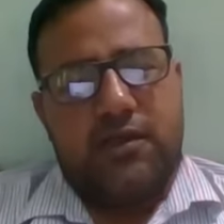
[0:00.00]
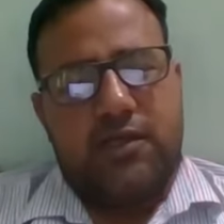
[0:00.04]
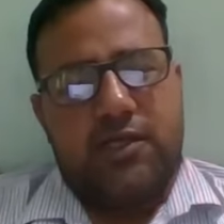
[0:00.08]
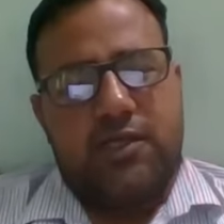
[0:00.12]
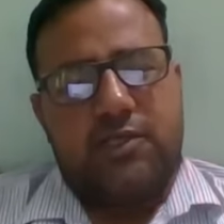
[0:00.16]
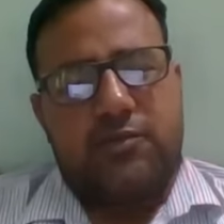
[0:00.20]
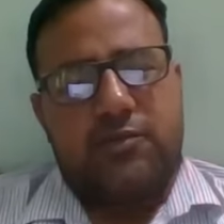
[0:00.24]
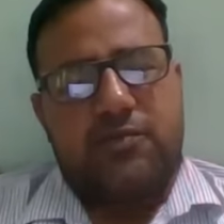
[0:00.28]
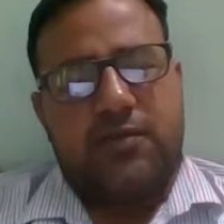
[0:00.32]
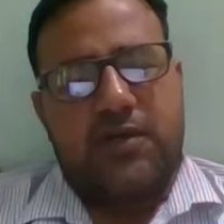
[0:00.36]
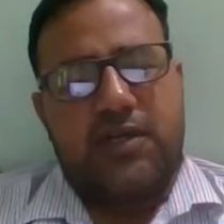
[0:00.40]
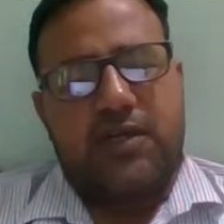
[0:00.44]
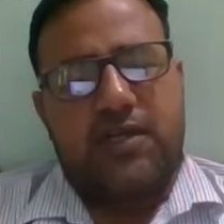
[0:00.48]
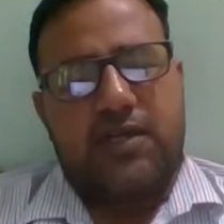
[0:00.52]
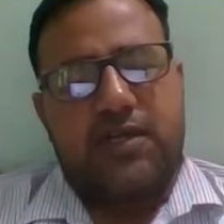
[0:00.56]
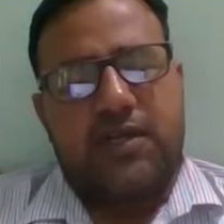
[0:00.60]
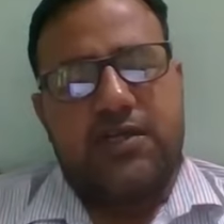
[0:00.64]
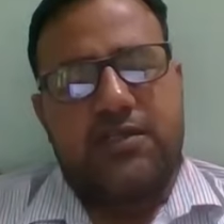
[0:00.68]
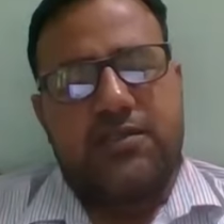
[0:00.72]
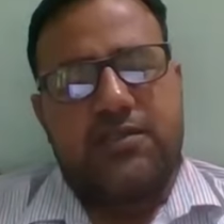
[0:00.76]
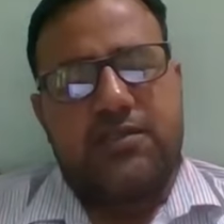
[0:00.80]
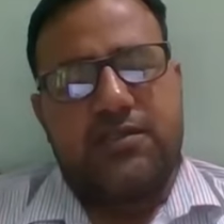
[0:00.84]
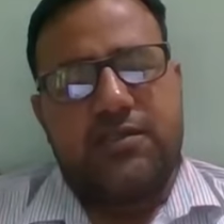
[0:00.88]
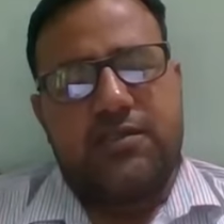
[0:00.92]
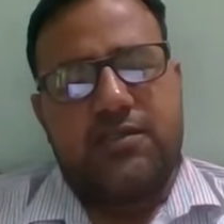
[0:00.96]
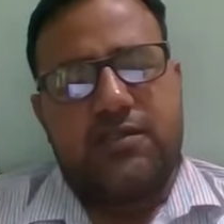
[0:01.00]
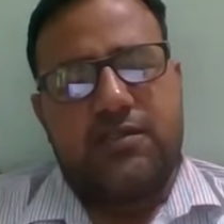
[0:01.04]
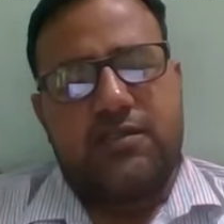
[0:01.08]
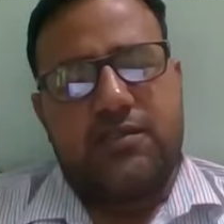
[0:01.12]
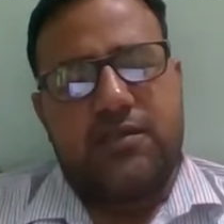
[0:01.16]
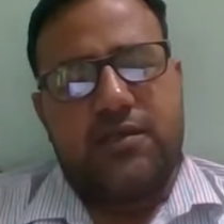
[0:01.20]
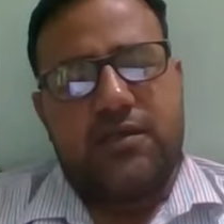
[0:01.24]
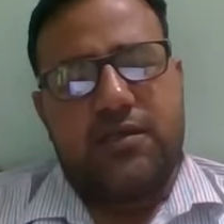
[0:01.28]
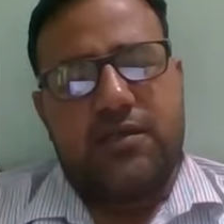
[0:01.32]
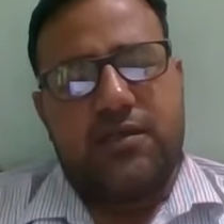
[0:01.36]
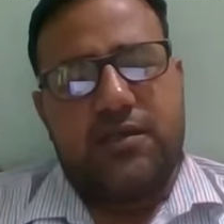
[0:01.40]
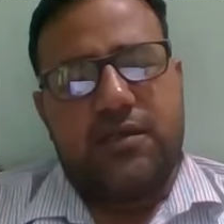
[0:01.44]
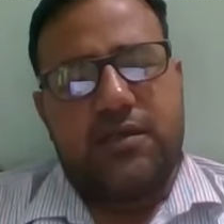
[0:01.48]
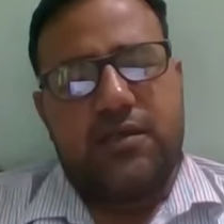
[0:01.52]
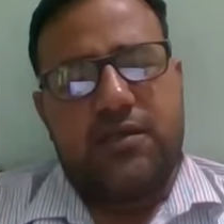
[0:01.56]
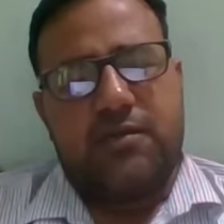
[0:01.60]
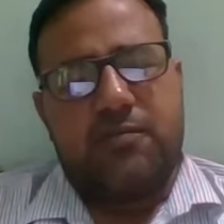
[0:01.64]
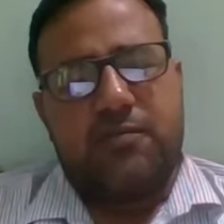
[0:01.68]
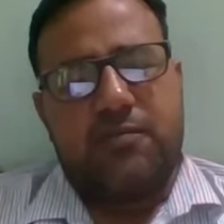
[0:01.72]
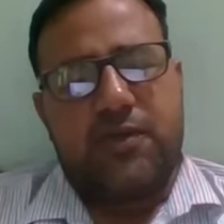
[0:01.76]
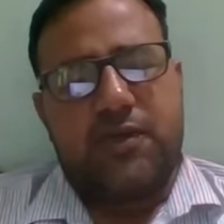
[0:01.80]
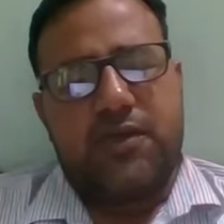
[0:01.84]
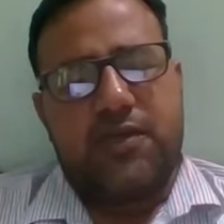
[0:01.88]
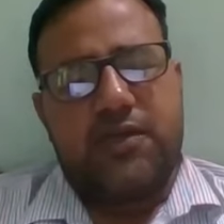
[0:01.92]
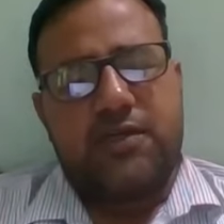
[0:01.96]
Spikelets occur in
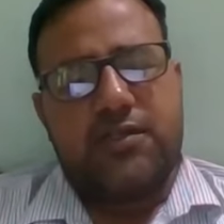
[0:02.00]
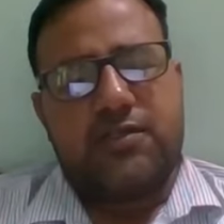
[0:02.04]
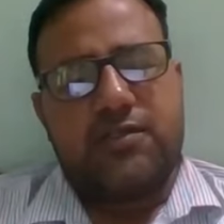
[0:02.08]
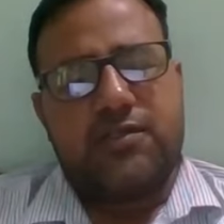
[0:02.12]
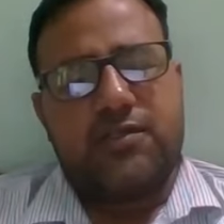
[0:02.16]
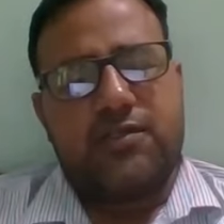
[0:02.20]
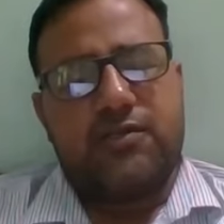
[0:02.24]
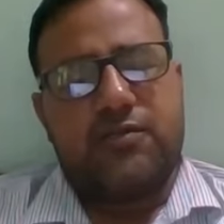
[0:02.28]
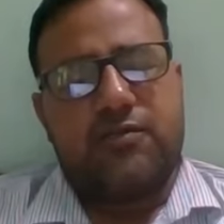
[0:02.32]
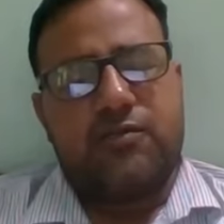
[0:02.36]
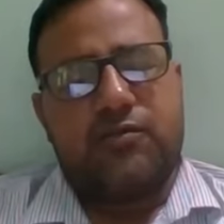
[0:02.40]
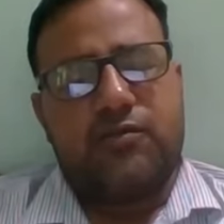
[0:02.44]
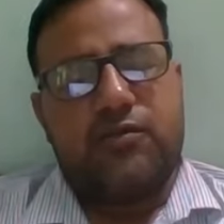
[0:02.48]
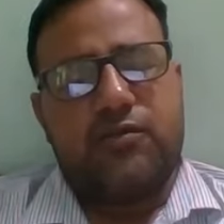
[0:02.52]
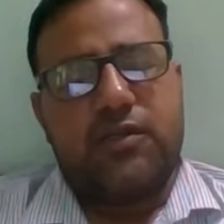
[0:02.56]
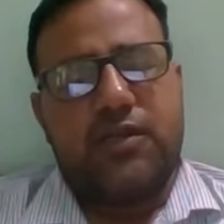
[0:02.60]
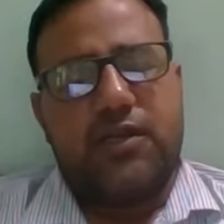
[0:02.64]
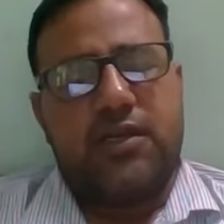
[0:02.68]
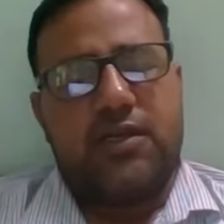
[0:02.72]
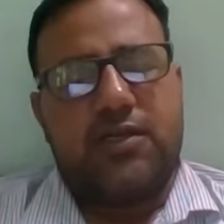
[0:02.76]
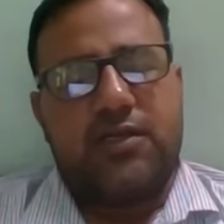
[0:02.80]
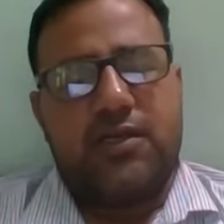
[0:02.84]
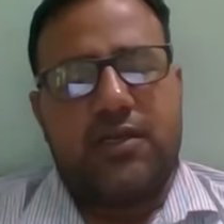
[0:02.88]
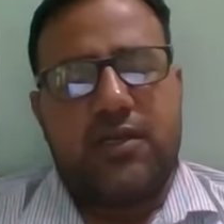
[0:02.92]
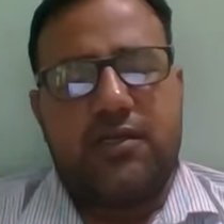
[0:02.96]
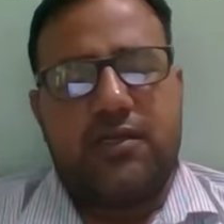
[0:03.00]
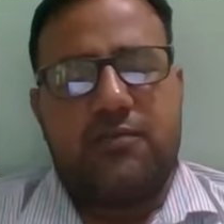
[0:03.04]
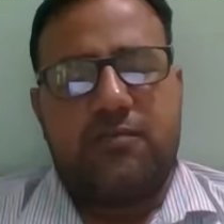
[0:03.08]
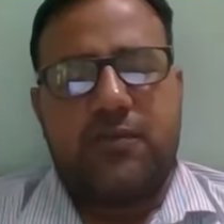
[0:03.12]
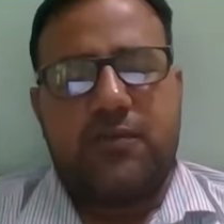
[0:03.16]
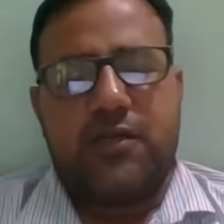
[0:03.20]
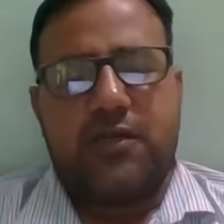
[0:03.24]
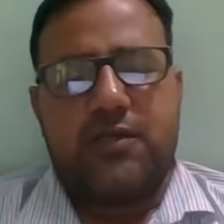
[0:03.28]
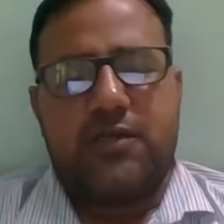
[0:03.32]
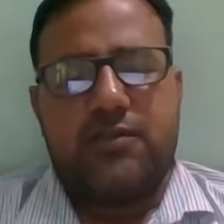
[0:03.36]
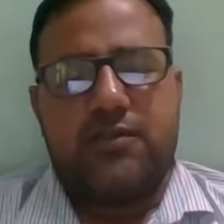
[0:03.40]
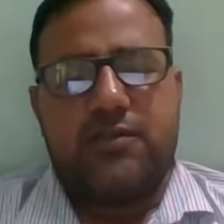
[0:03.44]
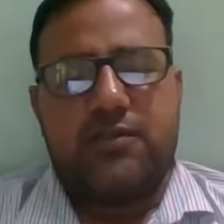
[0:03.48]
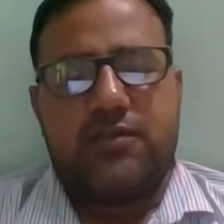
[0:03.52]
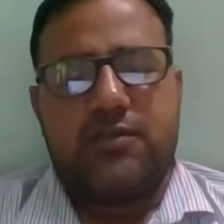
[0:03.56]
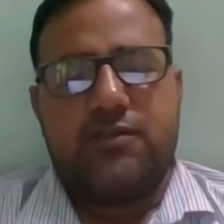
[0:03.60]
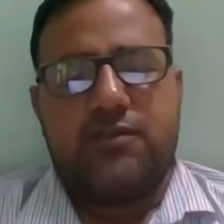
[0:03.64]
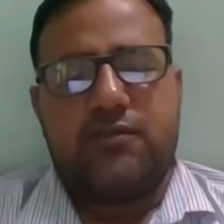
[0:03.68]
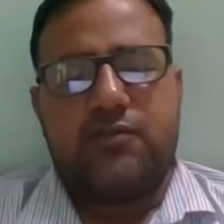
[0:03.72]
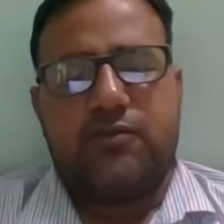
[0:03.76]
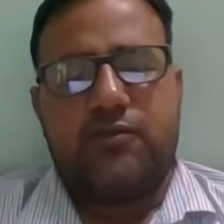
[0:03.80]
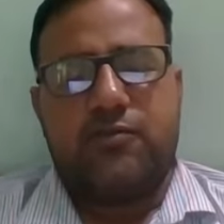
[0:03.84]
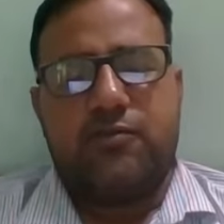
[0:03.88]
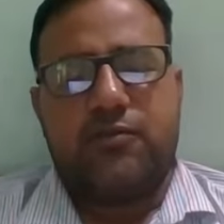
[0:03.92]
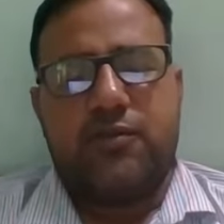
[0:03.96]
pairs on the lateral branch
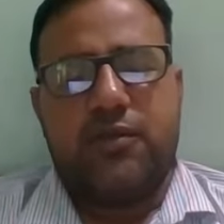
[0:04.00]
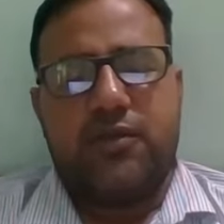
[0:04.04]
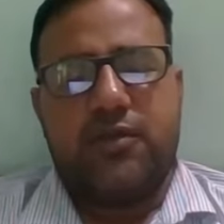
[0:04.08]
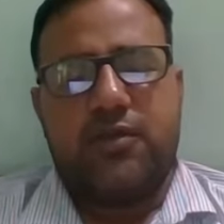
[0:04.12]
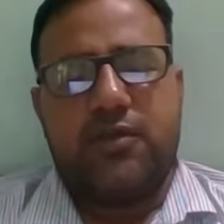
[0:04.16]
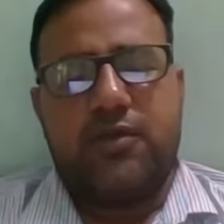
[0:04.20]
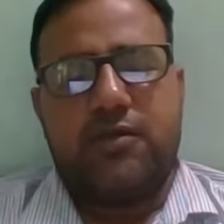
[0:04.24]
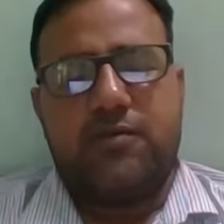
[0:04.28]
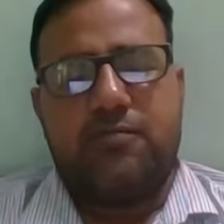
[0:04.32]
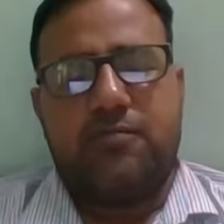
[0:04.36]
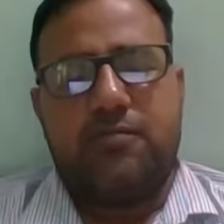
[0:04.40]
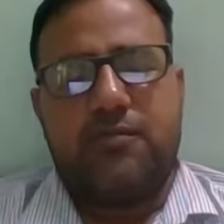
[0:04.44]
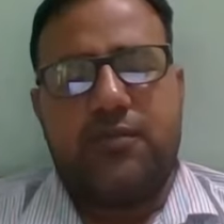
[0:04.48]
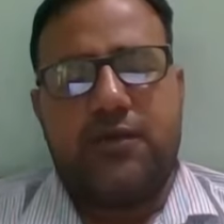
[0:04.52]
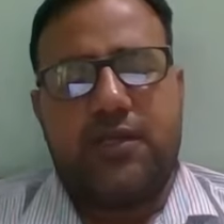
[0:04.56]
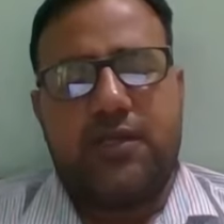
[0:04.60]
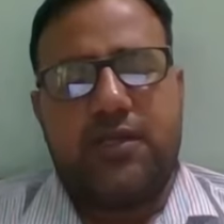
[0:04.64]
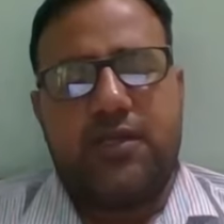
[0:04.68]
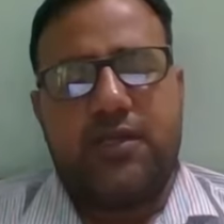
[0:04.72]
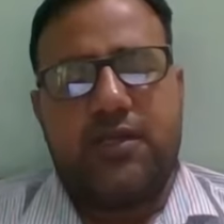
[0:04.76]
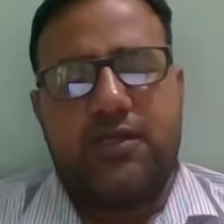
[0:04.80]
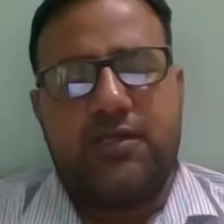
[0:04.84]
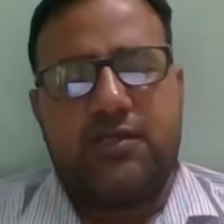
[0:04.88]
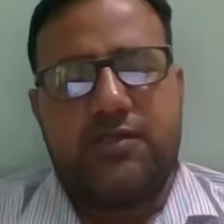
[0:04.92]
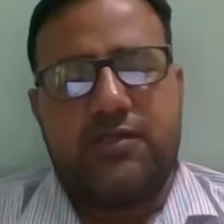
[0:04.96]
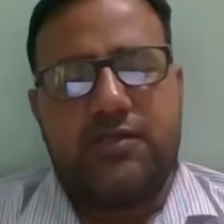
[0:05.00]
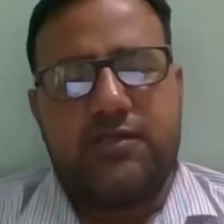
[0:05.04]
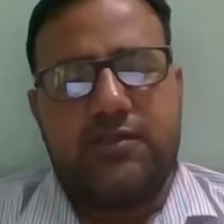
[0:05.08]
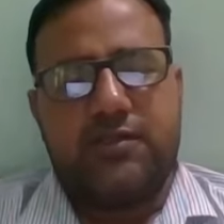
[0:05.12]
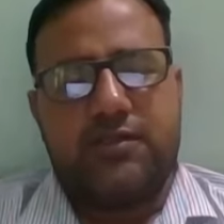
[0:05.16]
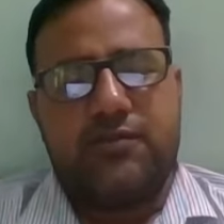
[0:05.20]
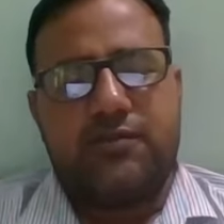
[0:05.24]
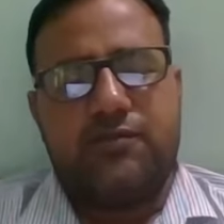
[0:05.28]
of the panicles.